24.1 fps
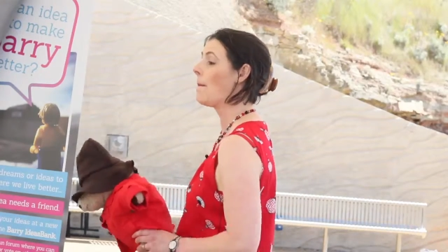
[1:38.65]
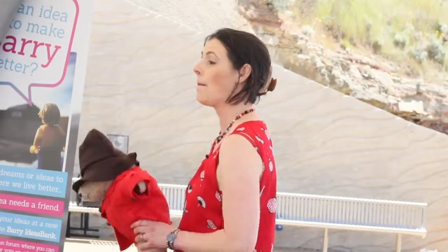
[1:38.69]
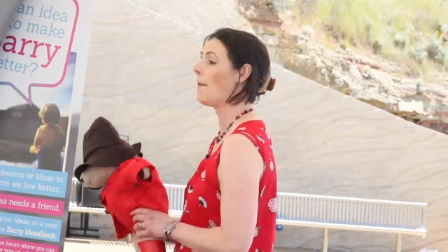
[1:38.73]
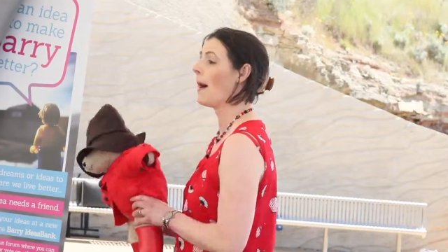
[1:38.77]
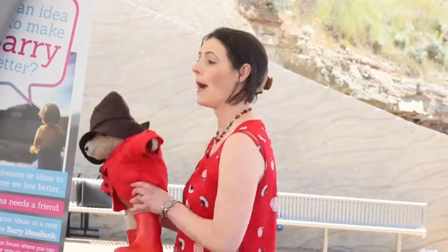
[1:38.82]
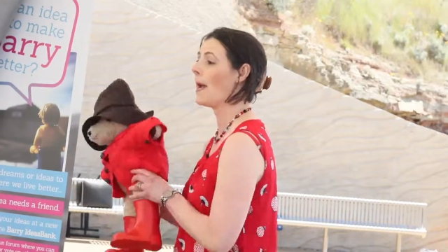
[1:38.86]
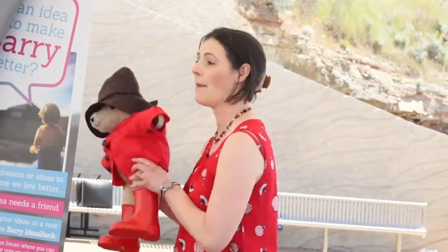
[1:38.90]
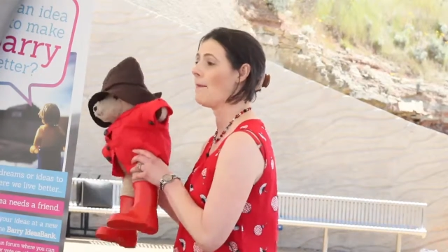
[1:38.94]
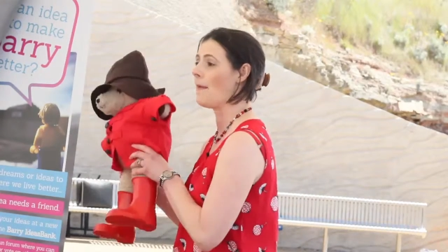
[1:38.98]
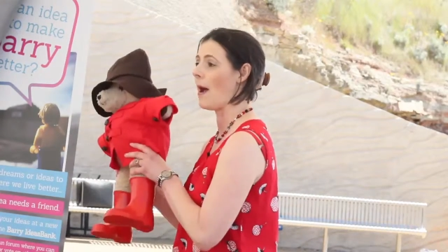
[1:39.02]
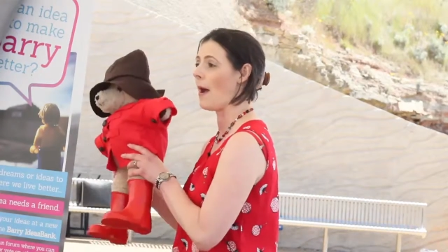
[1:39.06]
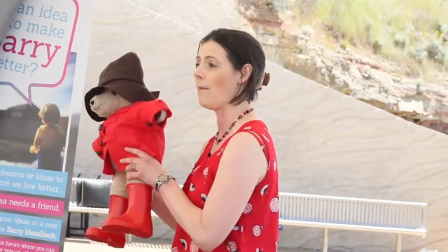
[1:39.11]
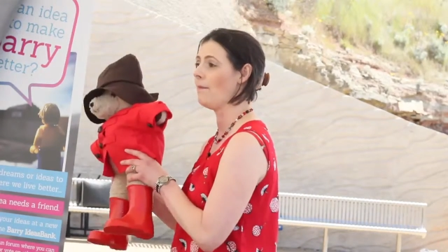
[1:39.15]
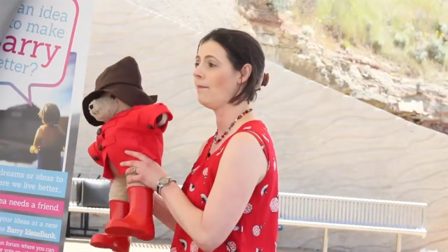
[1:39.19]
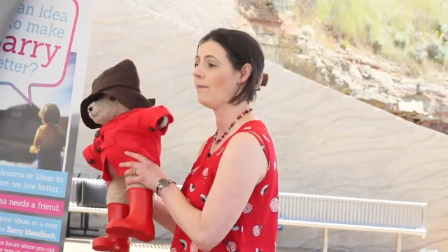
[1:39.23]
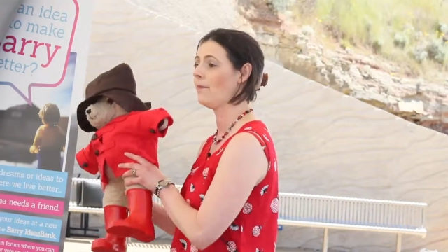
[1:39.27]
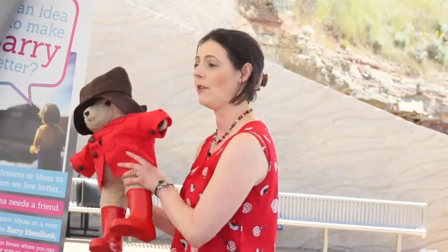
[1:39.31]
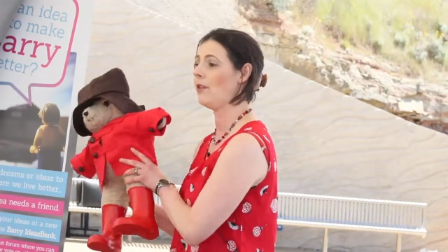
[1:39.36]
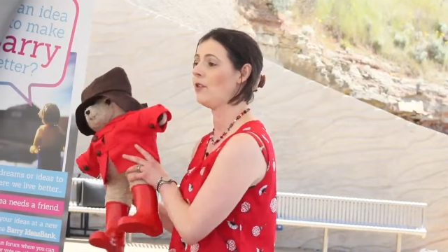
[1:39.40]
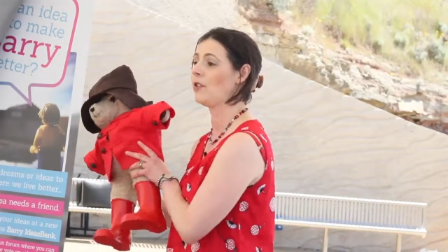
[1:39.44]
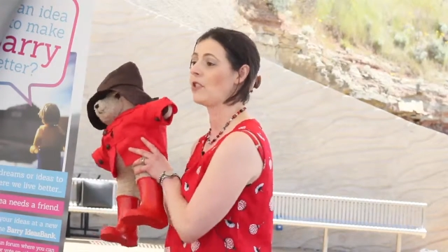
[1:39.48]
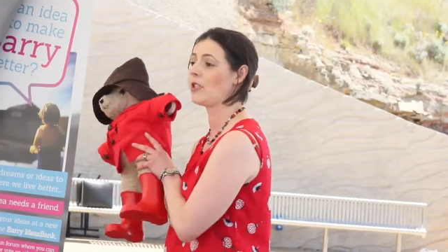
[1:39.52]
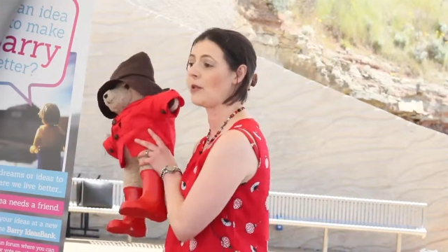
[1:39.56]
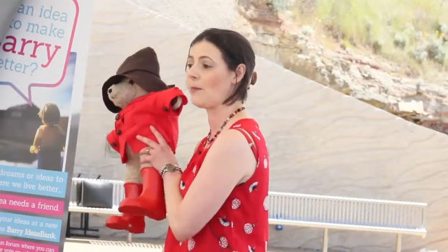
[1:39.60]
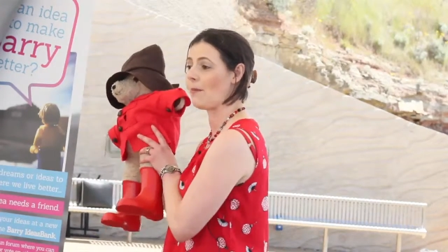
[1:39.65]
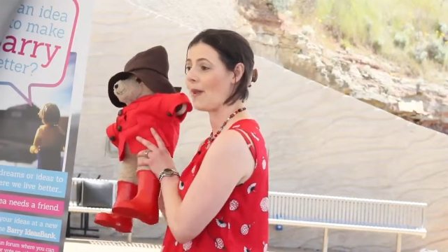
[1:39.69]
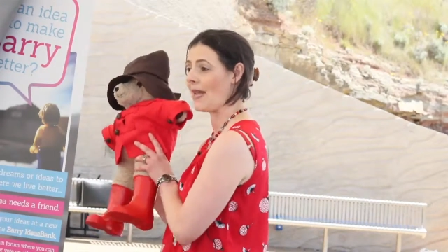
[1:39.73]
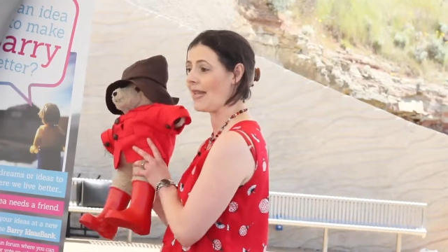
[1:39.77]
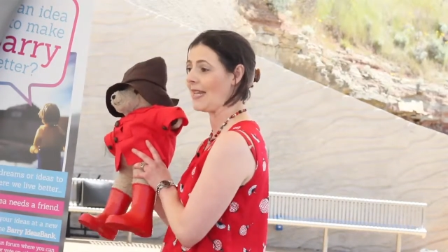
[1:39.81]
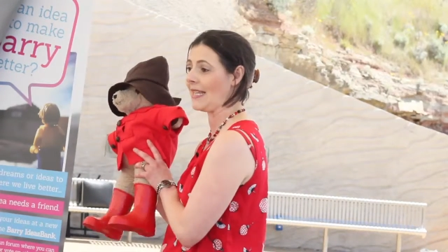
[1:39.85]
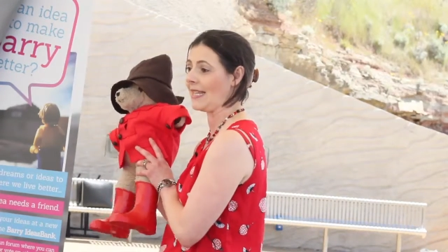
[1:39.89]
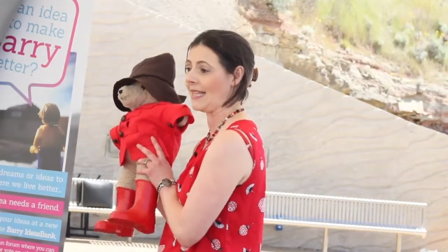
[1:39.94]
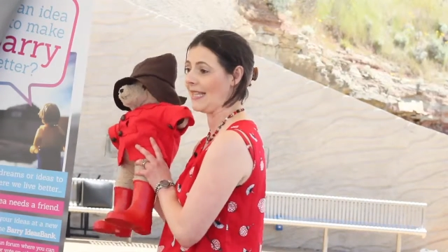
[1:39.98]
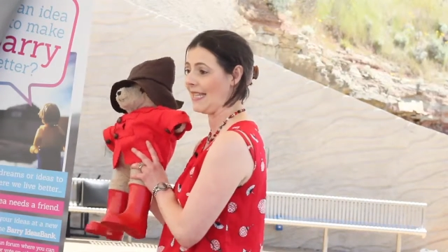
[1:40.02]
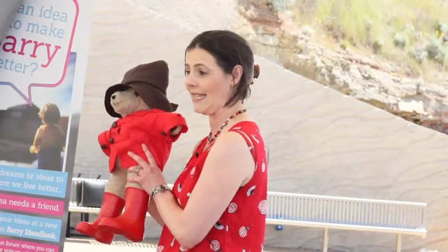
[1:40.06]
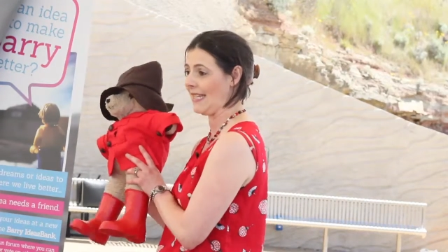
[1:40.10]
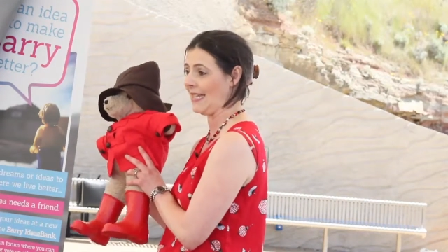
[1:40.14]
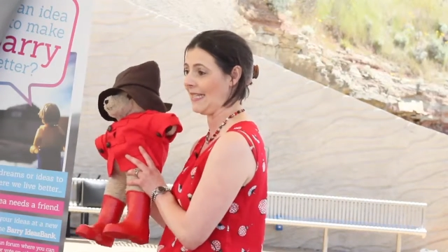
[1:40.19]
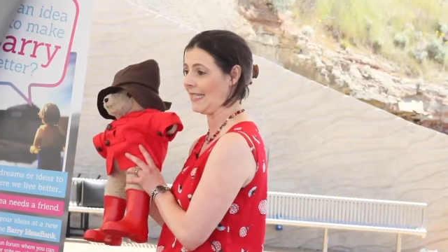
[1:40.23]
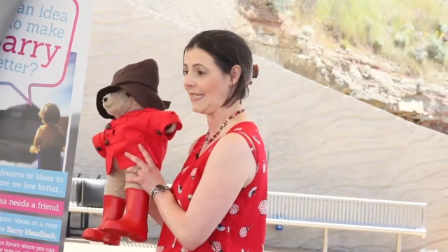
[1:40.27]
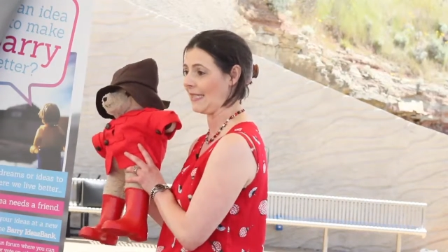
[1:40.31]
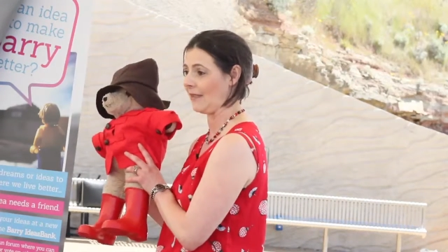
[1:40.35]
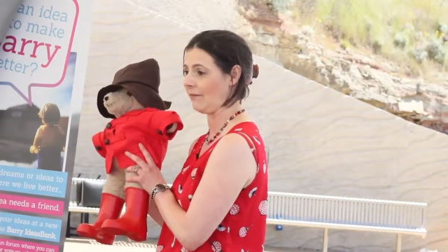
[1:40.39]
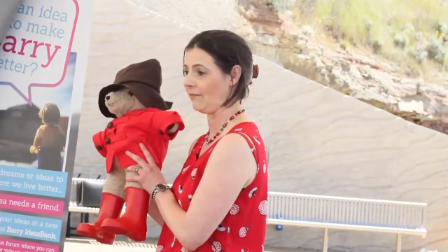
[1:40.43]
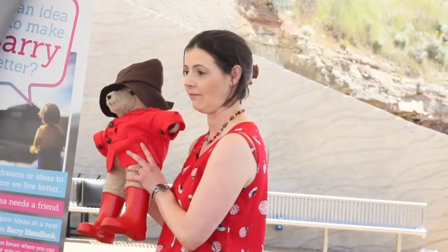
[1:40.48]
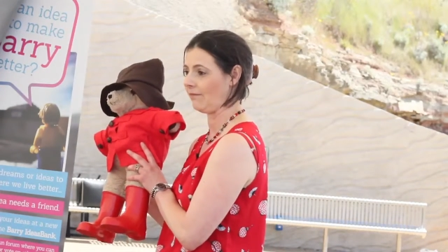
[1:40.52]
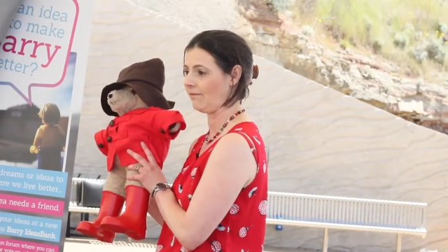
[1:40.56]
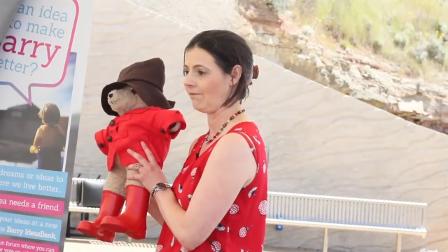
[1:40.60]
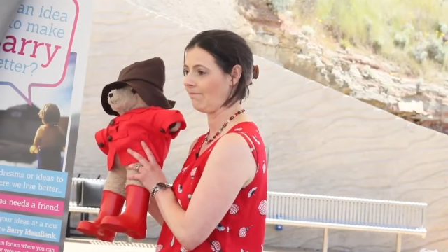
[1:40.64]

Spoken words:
My mum used to make these.